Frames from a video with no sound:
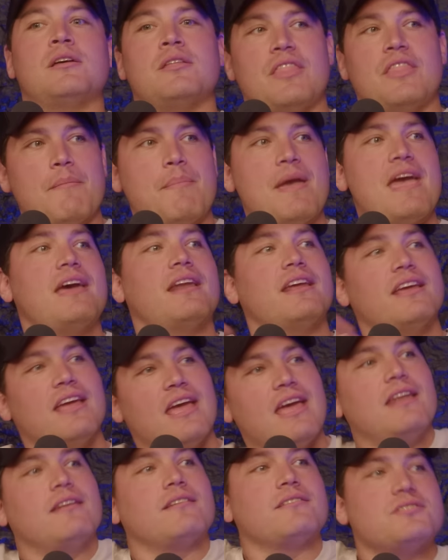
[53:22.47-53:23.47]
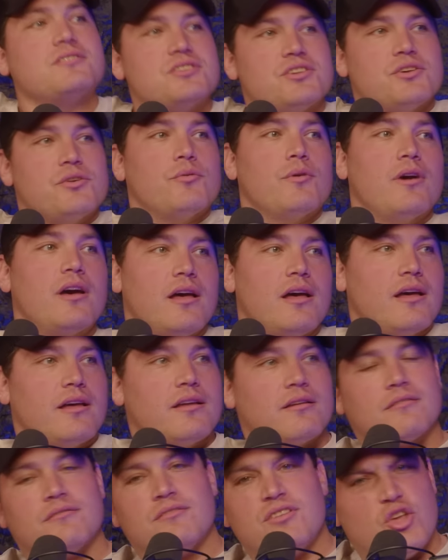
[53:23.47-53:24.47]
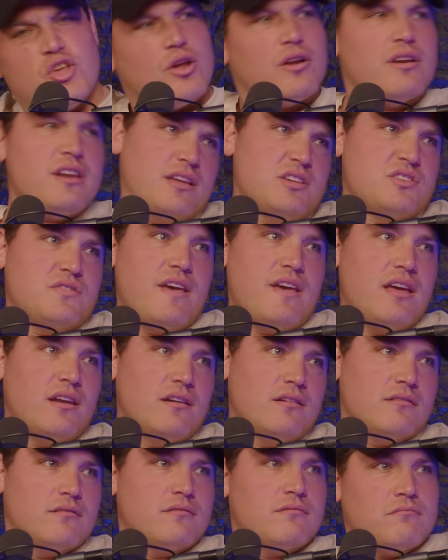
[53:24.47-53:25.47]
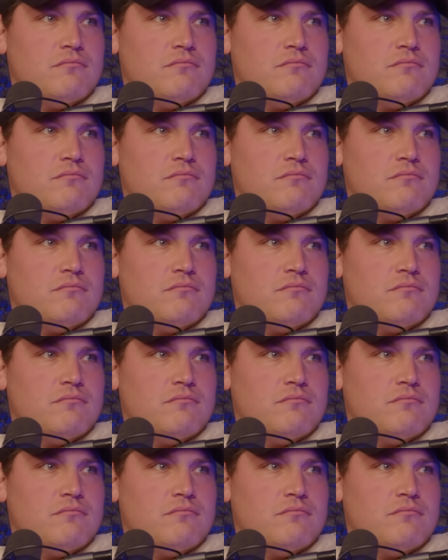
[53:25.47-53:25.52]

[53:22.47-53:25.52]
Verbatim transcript: They pan again to a uh, New York Knicks fan,